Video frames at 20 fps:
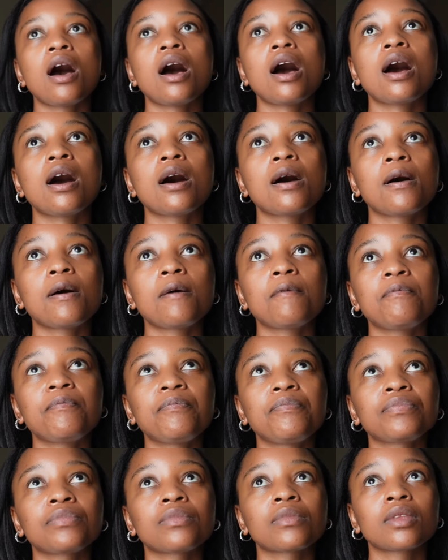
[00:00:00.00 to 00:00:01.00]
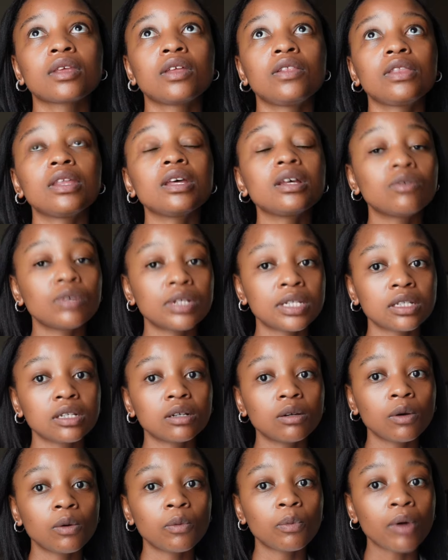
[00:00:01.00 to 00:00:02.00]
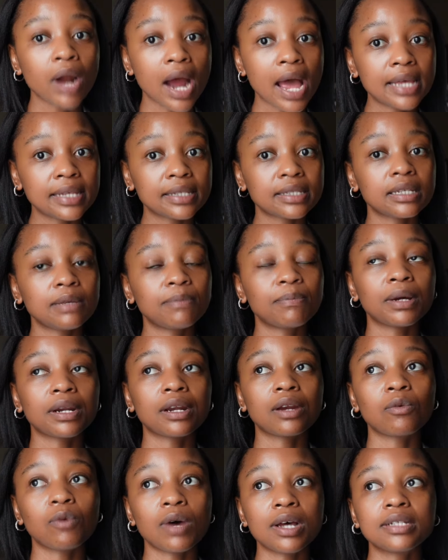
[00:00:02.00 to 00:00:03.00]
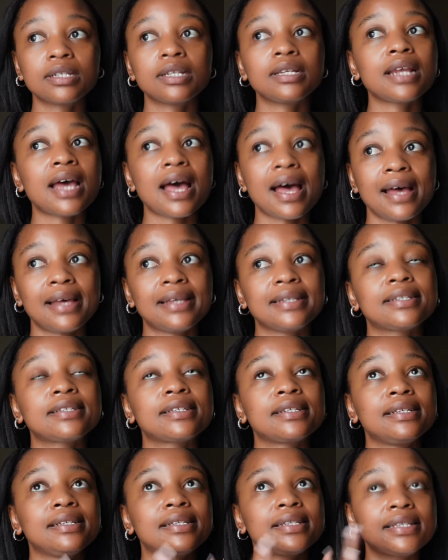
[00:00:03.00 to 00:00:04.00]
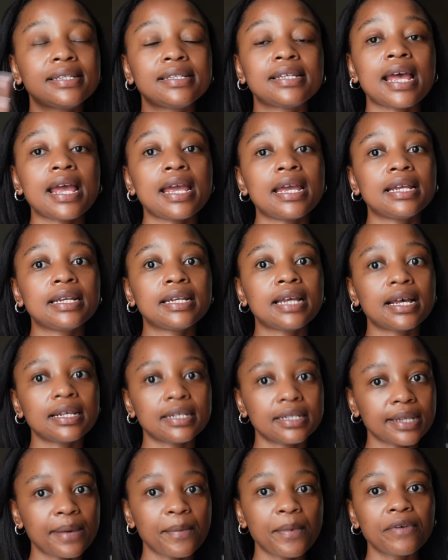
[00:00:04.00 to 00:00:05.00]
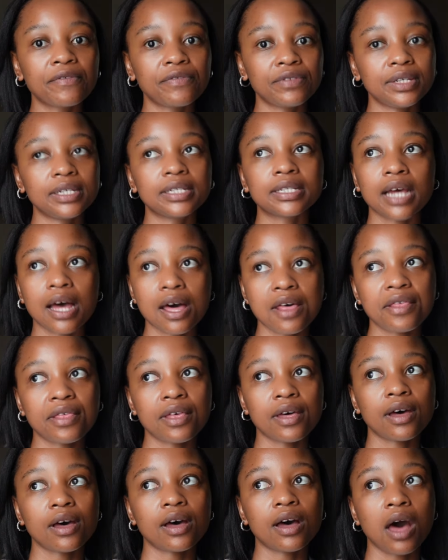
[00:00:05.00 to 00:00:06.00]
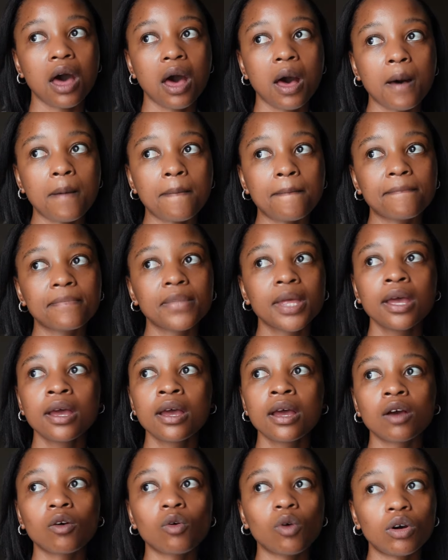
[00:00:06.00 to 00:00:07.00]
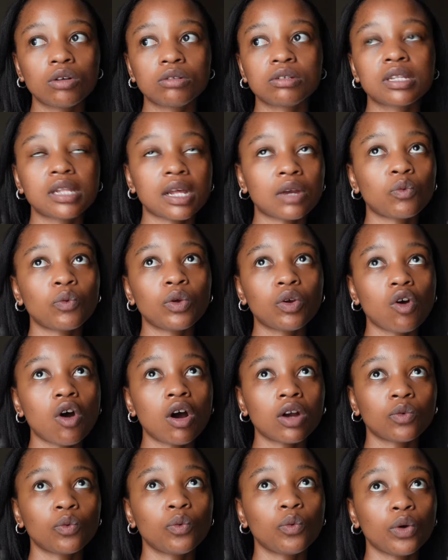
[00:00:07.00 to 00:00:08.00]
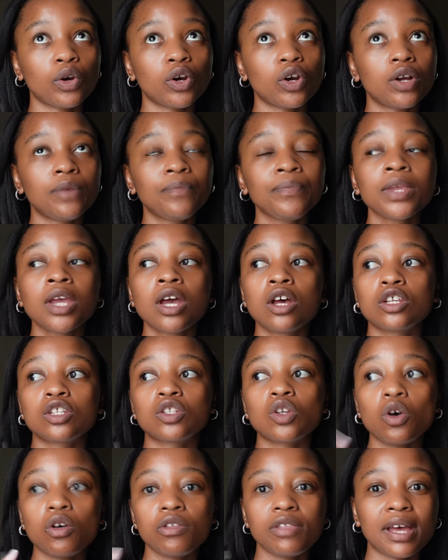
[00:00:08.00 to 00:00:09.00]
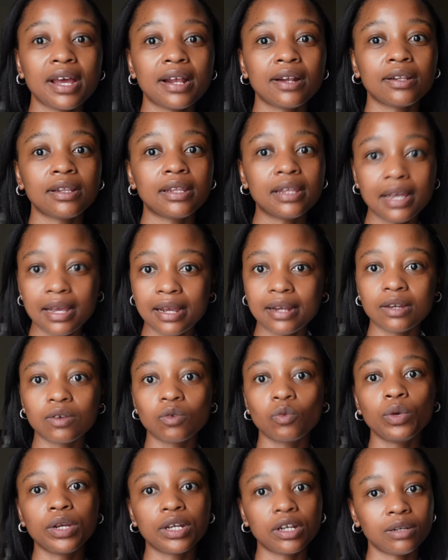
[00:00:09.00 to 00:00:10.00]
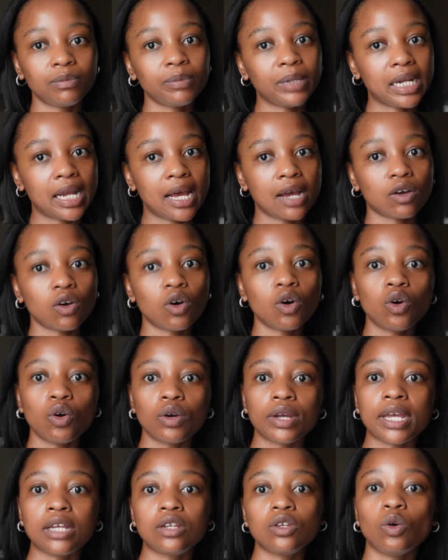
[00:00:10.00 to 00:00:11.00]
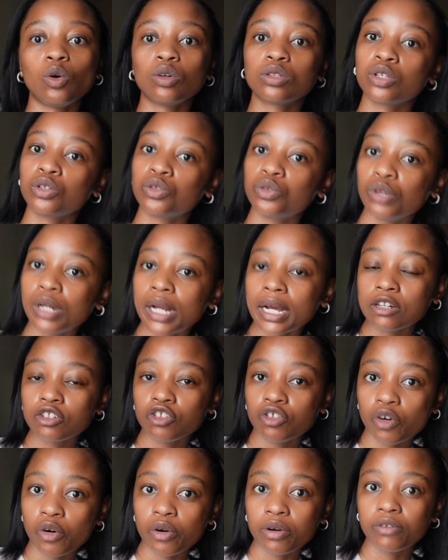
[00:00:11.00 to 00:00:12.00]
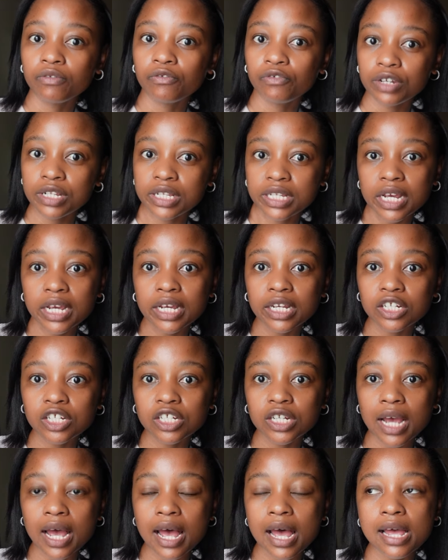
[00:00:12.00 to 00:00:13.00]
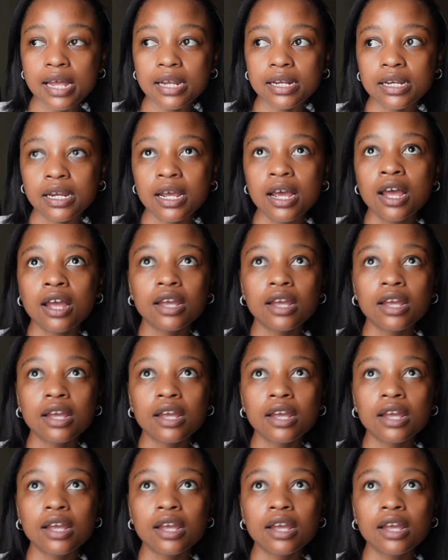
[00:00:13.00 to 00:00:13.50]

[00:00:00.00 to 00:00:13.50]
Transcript: It was still pricey, but it wasn't as insane as some of these other quotes that we got were, so that then we could be like, oh, okay, do you also do like drone footage? And